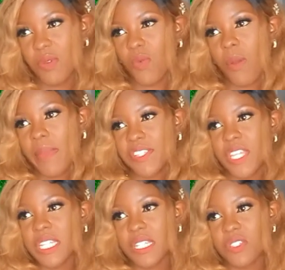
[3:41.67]
what my
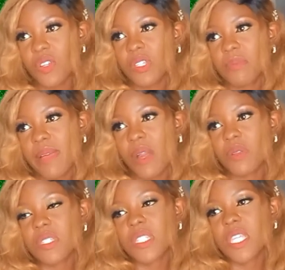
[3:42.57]
channel is all
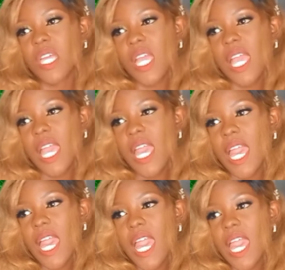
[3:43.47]
about,
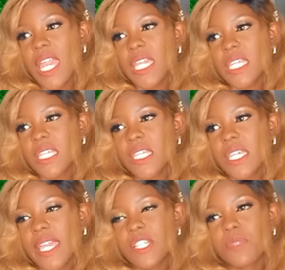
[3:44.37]
I
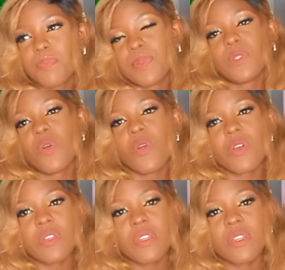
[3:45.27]

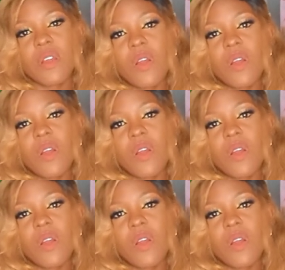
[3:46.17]
explore